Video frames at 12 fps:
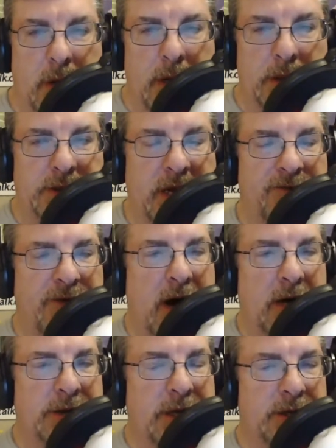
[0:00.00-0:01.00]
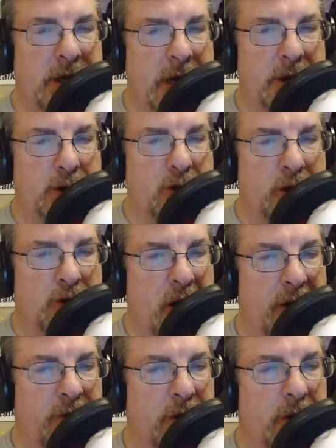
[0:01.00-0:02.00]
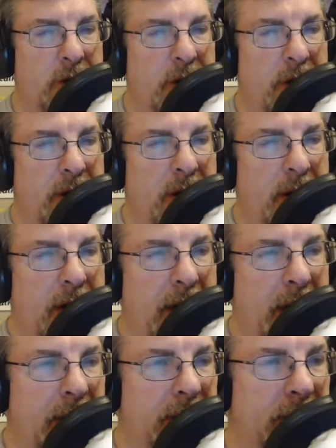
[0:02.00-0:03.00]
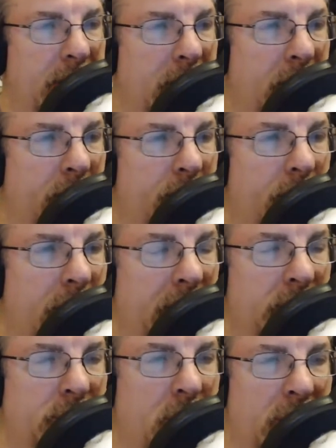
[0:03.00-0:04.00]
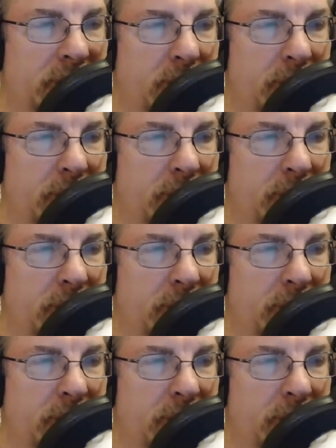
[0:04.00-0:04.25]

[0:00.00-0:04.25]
Zed Fox. He's a truck driver. And that was so awesome to